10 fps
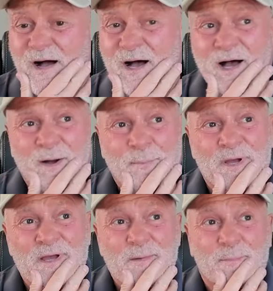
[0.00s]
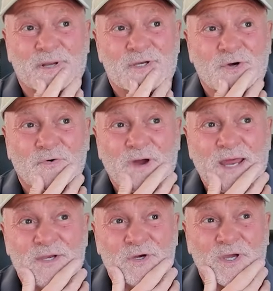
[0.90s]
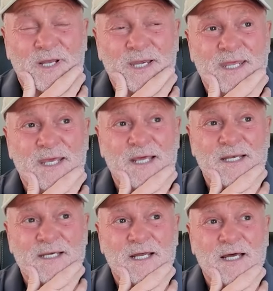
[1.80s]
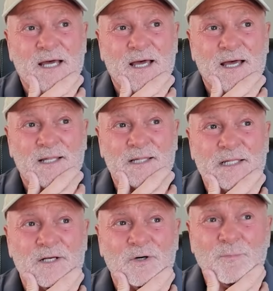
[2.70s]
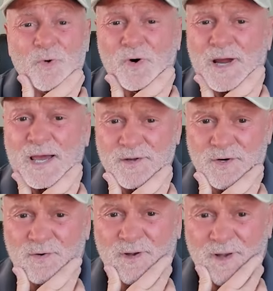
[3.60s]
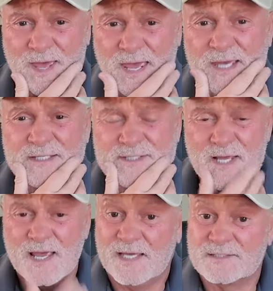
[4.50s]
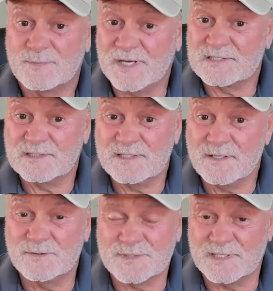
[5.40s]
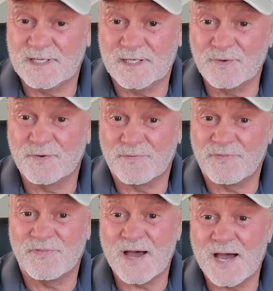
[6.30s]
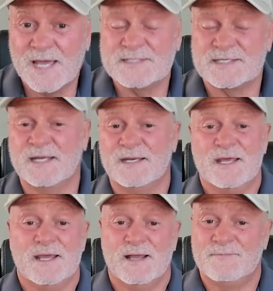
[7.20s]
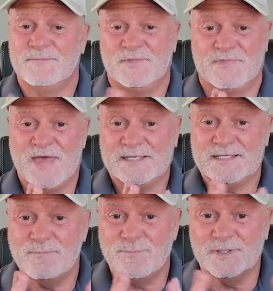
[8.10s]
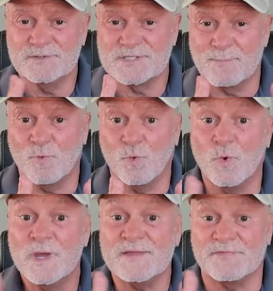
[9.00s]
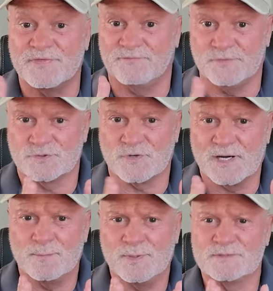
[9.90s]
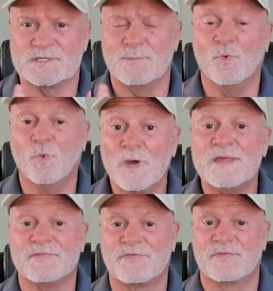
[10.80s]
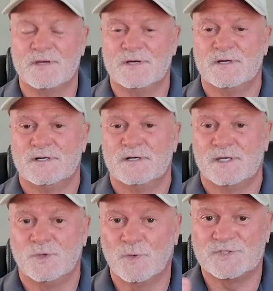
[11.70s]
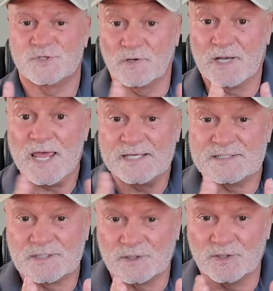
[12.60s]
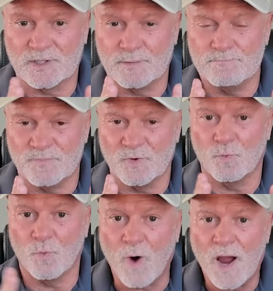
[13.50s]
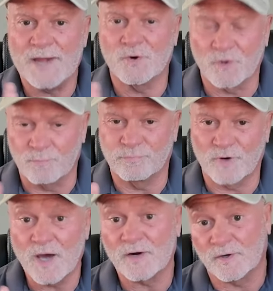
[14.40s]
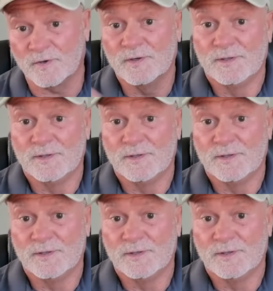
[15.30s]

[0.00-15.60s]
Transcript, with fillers: Um, but you're right. You're going to get uh, a little more out of your legs, especially those inner thighs. And that can build some width. If you're trying to build some width, you want your legs to look wider or broader.